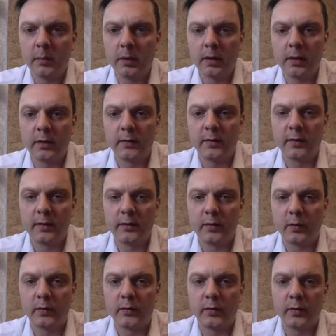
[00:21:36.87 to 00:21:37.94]
because there's
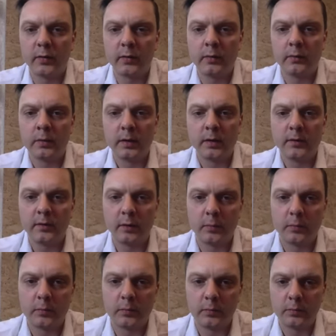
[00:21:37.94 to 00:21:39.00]
also
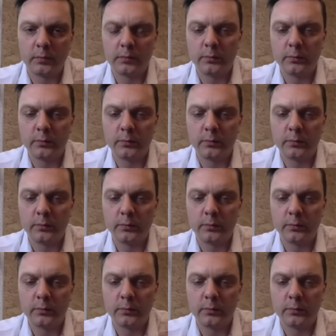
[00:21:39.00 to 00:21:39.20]
some